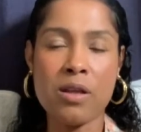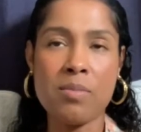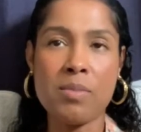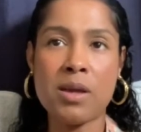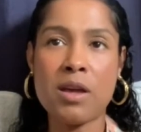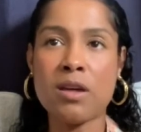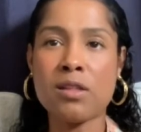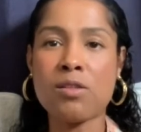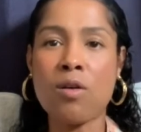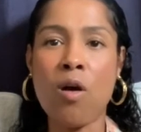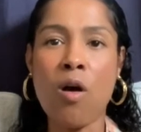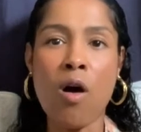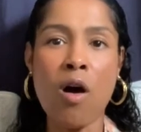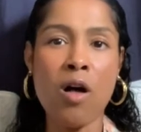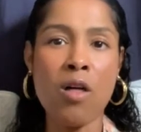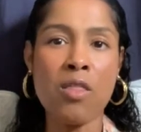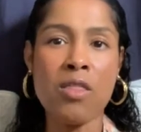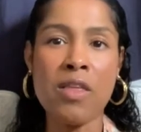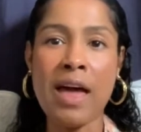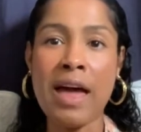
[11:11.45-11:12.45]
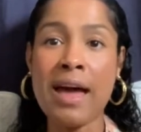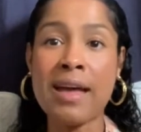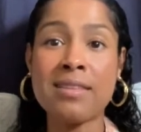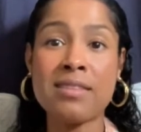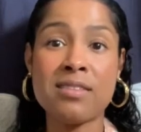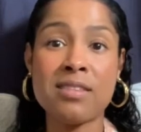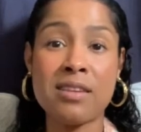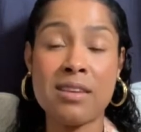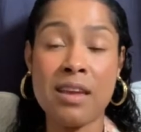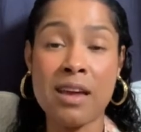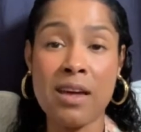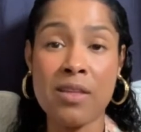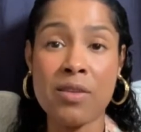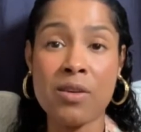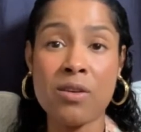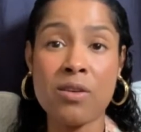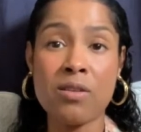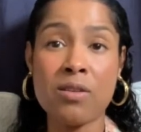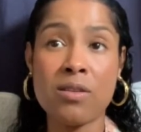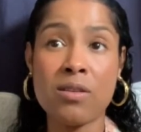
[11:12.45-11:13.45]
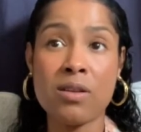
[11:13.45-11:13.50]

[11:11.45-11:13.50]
Because all that together